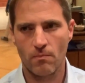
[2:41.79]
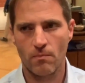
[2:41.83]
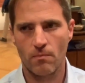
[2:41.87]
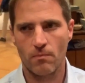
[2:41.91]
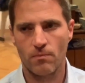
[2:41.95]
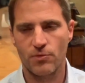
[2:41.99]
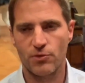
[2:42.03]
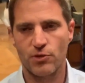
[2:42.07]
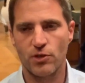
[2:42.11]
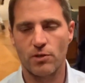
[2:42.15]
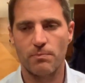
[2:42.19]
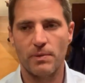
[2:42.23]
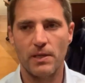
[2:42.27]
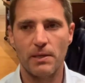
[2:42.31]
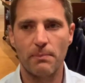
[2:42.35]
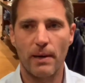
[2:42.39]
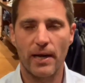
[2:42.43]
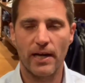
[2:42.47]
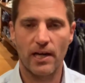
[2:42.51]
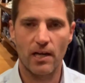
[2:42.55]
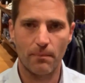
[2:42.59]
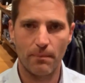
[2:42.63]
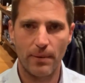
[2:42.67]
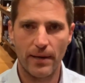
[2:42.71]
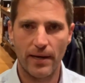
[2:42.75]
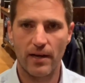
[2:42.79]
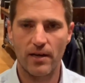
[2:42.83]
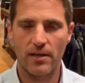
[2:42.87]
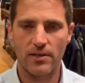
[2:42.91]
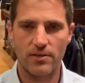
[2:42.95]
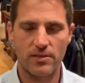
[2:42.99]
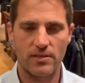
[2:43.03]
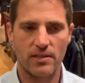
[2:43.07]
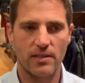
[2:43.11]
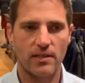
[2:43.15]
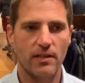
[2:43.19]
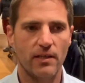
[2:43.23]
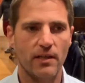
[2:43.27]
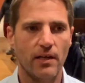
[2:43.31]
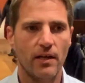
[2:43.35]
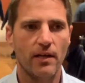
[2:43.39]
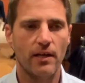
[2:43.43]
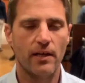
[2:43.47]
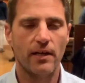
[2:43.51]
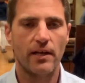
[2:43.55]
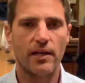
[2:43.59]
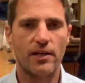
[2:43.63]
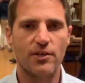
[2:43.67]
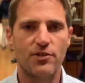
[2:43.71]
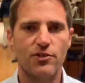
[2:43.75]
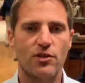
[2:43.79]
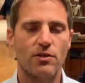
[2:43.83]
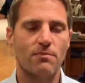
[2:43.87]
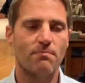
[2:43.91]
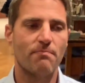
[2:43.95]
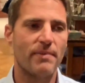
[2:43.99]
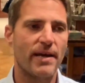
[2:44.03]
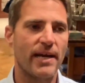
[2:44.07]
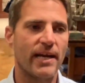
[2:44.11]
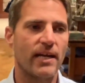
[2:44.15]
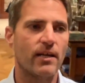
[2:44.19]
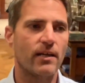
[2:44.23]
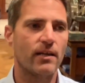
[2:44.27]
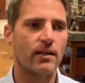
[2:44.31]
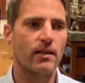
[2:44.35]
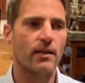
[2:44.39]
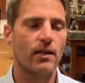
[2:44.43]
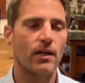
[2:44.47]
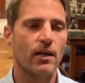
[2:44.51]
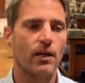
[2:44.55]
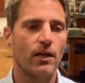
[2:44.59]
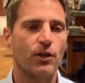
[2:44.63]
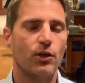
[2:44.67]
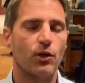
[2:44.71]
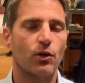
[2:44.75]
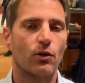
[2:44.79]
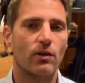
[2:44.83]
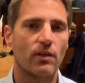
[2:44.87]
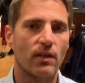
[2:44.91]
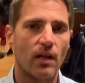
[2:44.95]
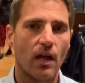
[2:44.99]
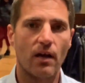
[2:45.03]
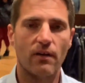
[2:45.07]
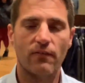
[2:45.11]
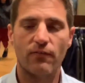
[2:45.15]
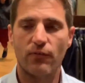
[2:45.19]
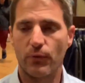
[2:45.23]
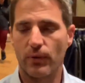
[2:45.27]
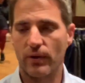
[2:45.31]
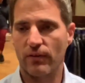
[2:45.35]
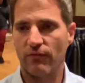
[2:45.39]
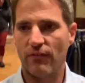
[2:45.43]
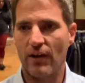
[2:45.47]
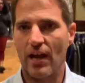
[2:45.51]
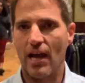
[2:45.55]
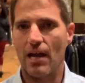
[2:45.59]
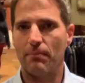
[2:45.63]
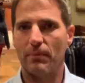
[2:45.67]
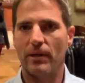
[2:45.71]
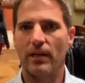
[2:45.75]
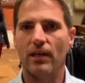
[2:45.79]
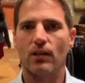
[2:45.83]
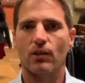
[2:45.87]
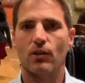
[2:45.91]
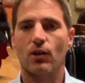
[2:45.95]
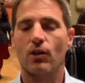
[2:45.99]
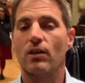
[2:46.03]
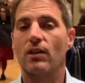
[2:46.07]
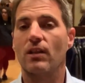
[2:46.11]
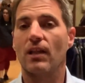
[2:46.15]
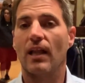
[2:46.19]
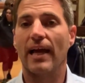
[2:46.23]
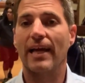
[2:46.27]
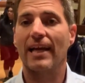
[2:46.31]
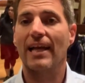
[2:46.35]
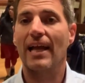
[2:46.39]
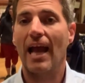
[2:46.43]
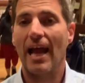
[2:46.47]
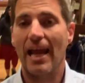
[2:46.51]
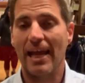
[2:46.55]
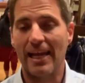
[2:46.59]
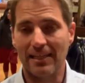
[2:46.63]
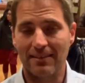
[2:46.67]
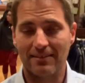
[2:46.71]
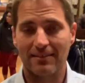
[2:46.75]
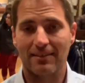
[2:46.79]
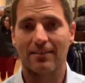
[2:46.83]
should be by comparison, it should make your love for your family look like hate.